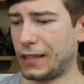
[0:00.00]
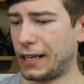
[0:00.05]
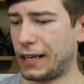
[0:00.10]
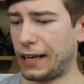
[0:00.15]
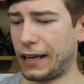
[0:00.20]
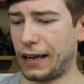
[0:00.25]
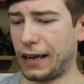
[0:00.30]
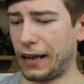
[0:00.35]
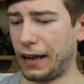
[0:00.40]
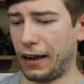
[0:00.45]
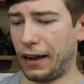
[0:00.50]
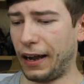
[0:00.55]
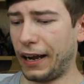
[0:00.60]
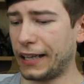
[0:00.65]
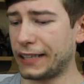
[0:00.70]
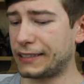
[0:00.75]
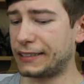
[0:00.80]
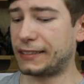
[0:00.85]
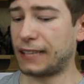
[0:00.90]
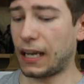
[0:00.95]

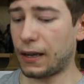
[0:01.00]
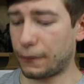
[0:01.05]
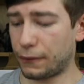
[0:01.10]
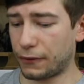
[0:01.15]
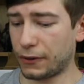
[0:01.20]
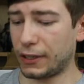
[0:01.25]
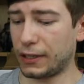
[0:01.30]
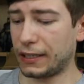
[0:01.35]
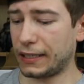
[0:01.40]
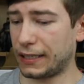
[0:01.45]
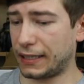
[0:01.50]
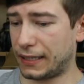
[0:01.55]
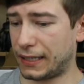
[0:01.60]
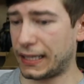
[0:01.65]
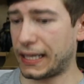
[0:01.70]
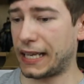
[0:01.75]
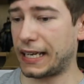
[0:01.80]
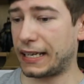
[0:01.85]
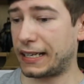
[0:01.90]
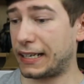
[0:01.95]
I definitely
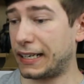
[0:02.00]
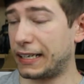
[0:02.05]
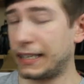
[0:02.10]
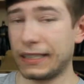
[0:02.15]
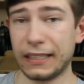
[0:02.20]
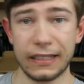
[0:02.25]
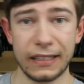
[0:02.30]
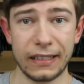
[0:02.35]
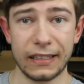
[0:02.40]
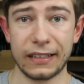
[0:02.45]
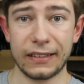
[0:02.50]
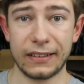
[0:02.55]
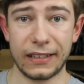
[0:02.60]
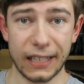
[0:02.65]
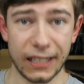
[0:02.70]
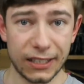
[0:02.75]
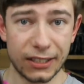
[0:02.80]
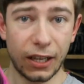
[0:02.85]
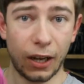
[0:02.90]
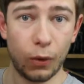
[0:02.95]
think
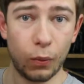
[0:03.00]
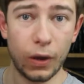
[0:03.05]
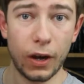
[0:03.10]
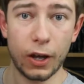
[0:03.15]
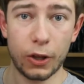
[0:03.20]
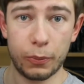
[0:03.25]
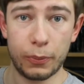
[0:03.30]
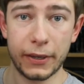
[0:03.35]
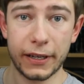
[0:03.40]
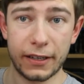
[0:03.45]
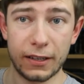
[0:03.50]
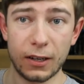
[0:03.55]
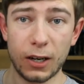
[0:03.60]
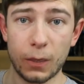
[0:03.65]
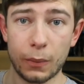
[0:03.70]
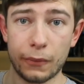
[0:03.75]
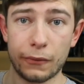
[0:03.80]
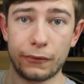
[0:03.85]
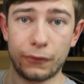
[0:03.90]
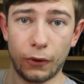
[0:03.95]
these are worth picking
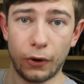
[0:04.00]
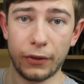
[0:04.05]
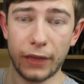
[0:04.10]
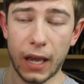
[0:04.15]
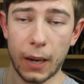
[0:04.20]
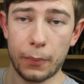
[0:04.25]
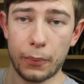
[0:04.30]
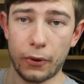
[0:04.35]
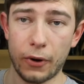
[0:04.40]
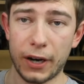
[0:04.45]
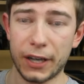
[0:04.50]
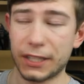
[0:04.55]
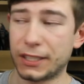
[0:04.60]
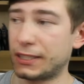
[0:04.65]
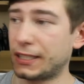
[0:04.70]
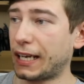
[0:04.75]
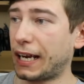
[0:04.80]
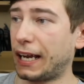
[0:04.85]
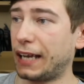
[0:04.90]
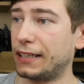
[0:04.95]
up for their
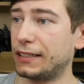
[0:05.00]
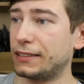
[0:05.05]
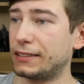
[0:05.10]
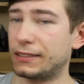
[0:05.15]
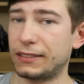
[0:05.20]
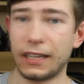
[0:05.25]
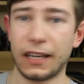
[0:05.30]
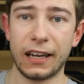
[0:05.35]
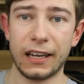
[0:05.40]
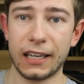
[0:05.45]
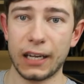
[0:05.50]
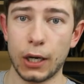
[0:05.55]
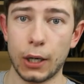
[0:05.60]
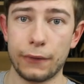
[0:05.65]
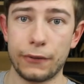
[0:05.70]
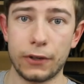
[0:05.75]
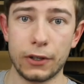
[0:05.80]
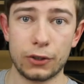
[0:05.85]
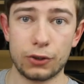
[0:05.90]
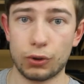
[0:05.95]
price. And you know,
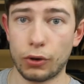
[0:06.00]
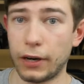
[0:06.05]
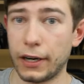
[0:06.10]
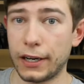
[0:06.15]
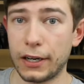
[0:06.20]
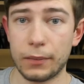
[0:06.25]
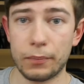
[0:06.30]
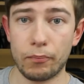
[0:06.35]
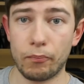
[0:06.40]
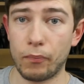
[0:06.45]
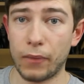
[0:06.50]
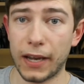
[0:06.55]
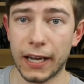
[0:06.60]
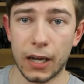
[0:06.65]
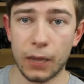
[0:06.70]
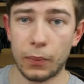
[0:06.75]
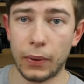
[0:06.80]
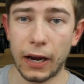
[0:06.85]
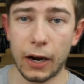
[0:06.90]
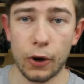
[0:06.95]
if you're trying to make
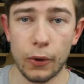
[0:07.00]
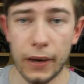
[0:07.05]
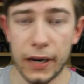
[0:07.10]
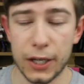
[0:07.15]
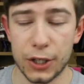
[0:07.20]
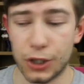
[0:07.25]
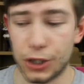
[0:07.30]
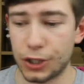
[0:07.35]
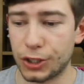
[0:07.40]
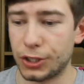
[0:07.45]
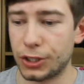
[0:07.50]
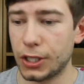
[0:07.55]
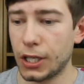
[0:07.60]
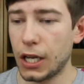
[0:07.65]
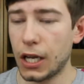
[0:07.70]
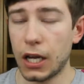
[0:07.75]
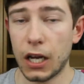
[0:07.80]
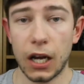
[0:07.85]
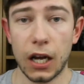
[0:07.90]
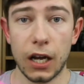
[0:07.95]
a Power Rangers
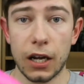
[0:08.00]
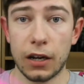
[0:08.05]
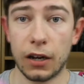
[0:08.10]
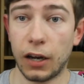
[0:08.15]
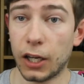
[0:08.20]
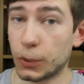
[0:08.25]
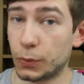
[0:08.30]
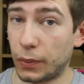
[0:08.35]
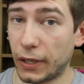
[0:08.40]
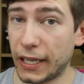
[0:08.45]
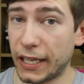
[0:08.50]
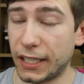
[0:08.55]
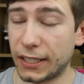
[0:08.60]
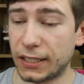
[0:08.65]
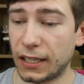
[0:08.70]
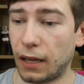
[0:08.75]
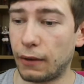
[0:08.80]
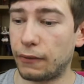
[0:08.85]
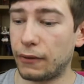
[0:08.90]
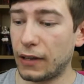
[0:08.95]
cosplay
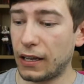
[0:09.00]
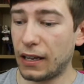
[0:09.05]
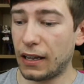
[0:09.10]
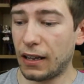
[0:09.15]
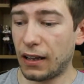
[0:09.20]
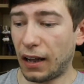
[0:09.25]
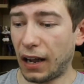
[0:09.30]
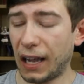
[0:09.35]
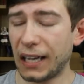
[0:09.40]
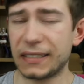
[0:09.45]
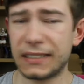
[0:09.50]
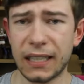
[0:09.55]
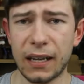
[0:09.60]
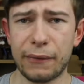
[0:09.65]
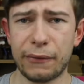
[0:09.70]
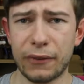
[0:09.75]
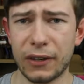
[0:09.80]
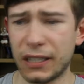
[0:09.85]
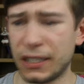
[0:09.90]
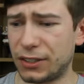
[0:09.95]
yourself, I
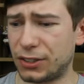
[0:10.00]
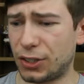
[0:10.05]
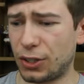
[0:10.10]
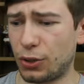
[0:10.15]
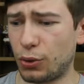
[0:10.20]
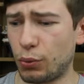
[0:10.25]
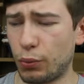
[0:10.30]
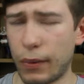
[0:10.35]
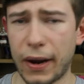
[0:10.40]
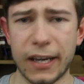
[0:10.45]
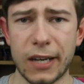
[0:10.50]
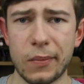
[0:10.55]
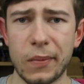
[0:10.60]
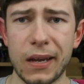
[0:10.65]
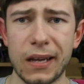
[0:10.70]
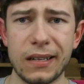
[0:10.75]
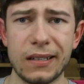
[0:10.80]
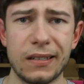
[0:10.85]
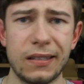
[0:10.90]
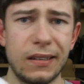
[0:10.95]
definitely do
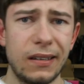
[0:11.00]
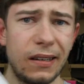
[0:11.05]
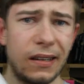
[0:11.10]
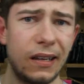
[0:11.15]
recommend